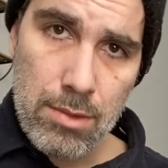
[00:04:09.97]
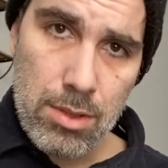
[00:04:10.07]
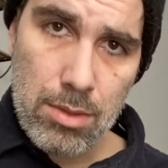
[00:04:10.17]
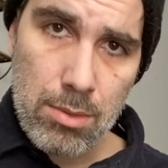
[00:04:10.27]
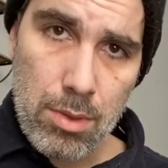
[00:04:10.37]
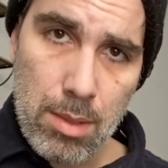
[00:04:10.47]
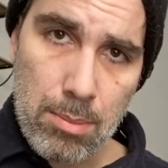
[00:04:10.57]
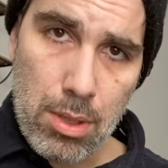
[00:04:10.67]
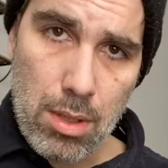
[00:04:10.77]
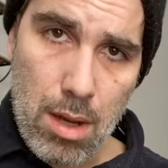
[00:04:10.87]
So I'm doing a
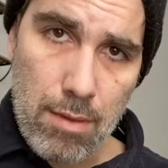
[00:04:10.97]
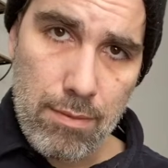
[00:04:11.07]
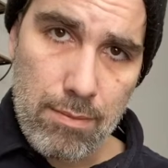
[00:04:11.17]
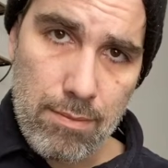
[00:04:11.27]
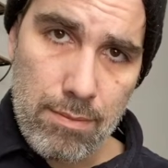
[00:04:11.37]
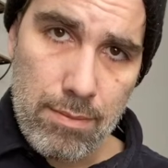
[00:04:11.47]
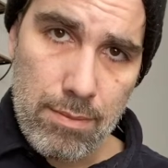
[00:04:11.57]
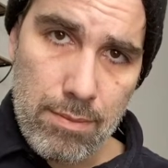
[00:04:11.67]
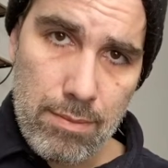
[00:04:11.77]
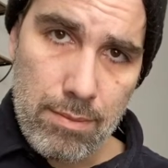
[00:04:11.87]
pull-off,
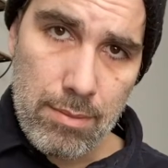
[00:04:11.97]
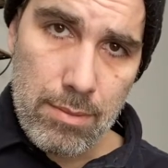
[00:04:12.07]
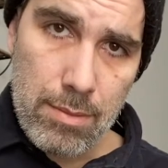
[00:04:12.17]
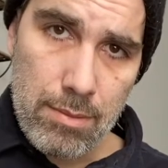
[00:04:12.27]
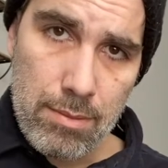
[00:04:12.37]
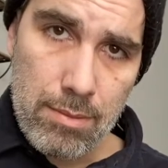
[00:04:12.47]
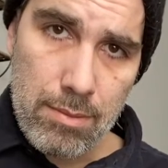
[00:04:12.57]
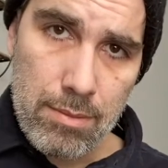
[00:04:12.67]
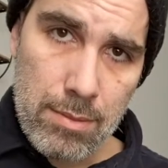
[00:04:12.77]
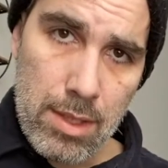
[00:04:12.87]
then
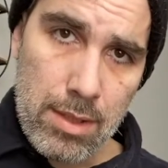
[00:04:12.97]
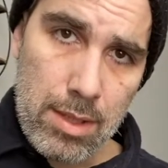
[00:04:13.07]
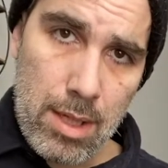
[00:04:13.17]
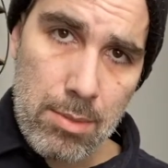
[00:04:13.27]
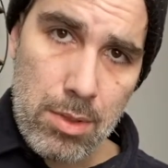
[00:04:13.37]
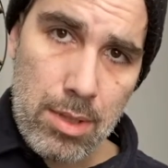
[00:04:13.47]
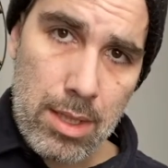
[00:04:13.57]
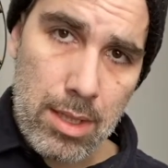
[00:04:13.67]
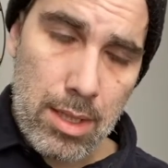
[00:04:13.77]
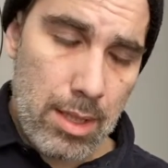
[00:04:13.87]
I'm
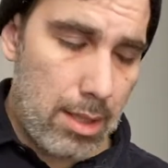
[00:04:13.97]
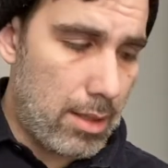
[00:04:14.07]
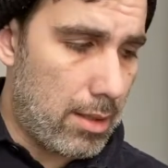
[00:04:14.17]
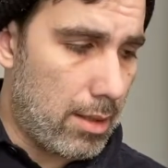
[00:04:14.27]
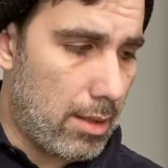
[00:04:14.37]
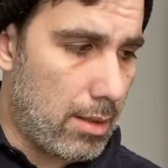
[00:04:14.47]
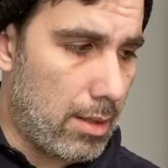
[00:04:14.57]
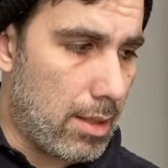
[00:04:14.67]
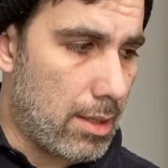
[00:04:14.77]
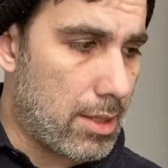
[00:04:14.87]
doing a
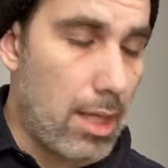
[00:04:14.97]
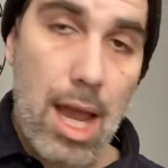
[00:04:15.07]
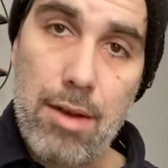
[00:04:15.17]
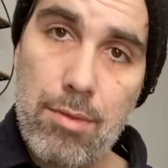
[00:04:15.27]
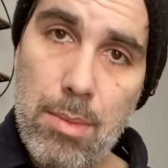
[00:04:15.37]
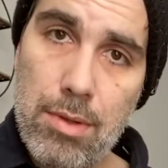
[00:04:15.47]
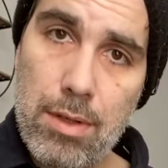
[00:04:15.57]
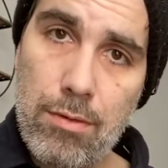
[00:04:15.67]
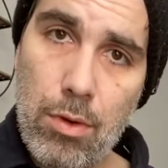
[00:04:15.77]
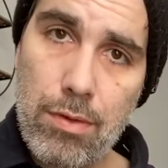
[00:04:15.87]
slide from 3rd
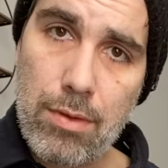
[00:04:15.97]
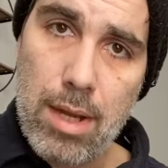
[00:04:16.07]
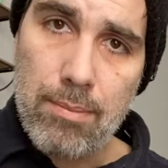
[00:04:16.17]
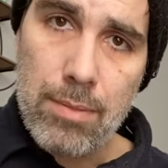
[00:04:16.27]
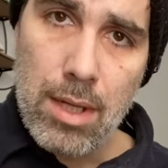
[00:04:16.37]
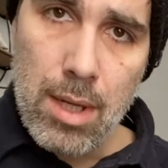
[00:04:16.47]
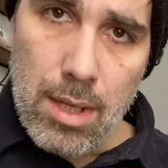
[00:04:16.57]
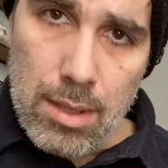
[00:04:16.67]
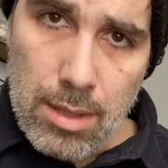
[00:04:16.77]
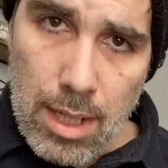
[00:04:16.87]
to 4th fret.
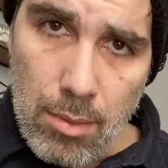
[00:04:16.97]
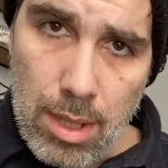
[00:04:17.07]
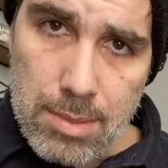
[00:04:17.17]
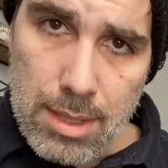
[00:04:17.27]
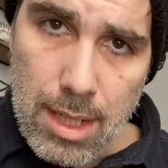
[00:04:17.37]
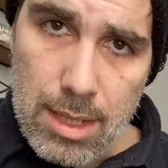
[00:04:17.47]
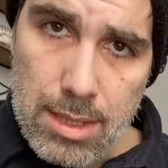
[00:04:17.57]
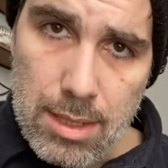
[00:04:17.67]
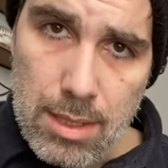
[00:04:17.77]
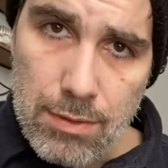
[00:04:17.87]
Now what I'm saying
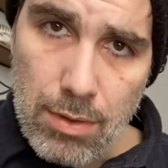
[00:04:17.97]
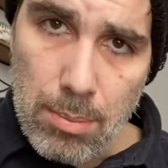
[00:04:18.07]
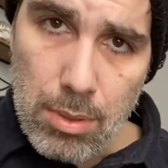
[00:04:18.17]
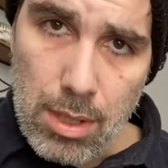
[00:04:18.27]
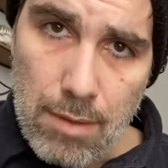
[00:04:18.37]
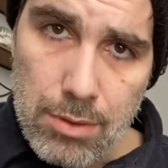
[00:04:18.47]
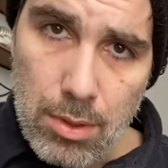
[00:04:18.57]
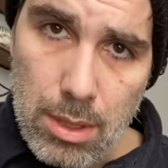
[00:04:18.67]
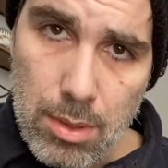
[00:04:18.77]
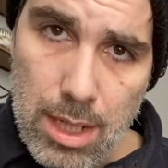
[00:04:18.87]
is for the pull-off,
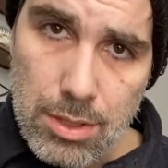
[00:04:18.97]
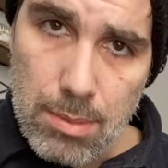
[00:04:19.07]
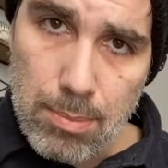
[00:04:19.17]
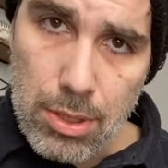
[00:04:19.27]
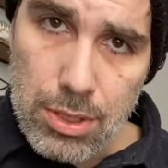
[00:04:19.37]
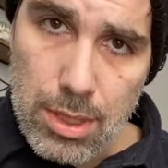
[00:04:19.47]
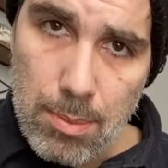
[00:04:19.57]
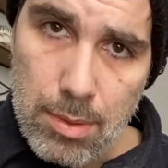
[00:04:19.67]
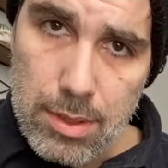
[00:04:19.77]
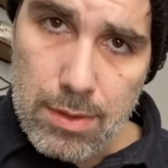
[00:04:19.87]
Tony would actually push
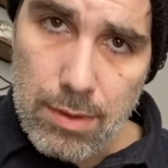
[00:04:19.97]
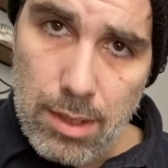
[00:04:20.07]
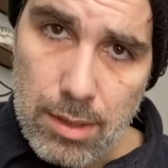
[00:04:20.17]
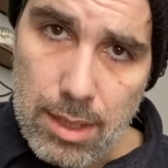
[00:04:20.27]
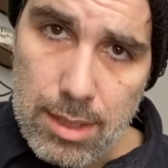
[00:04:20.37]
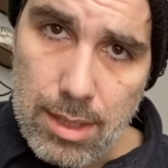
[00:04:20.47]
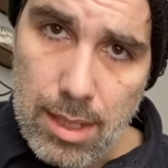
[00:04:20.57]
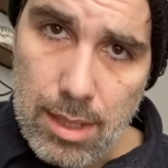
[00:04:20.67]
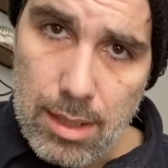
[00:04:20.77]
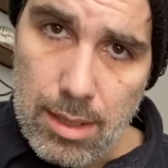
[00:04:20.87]
up with his finger like that.